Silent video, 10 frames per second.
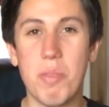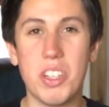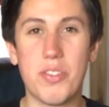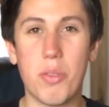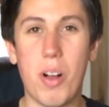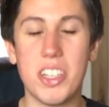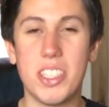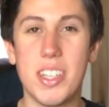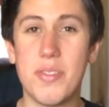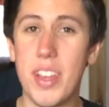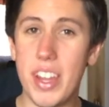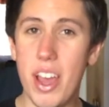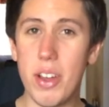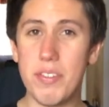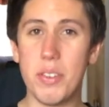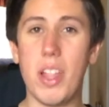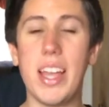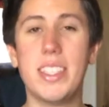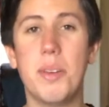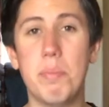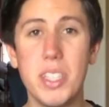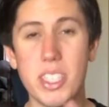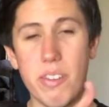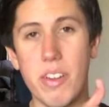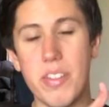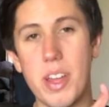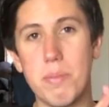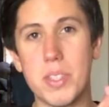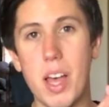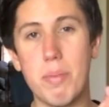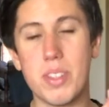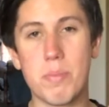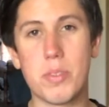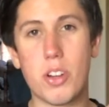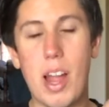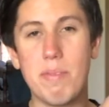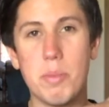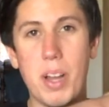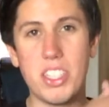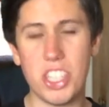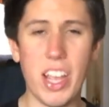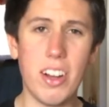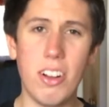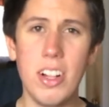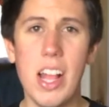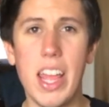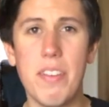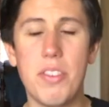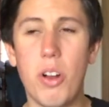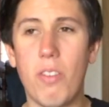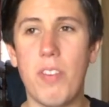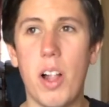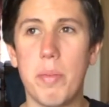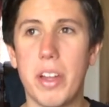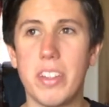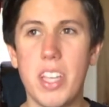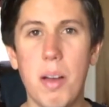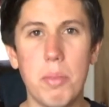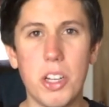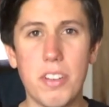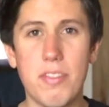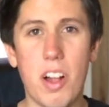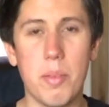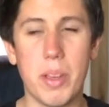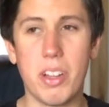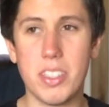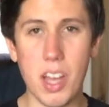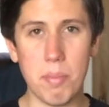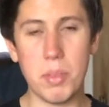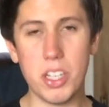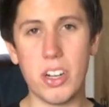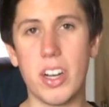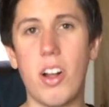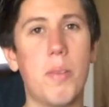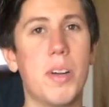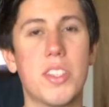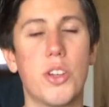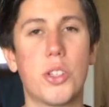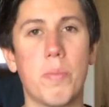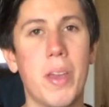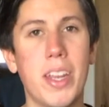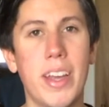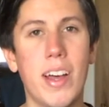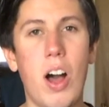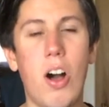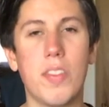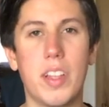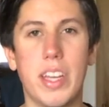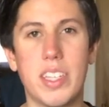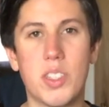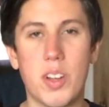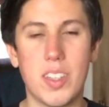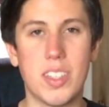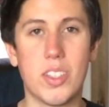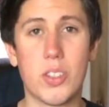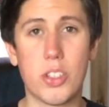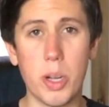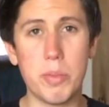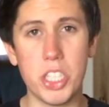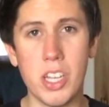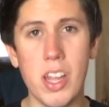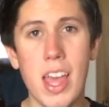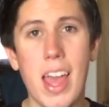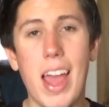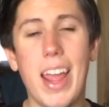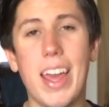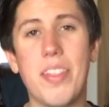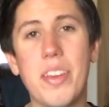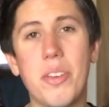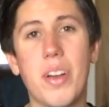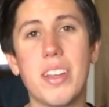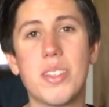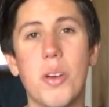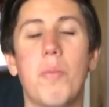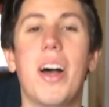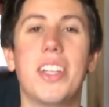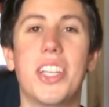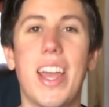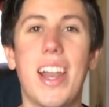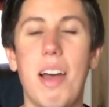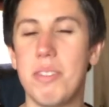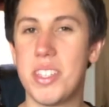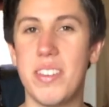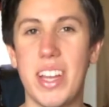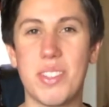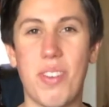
much for watching this video. If you liked it, please give it a thumbs up and subscribe to my channel. If you don't follow me on Tumblr, follow me on Tumblr and all my social media. All the links are in the description. And thank you guys so much, and I will see you next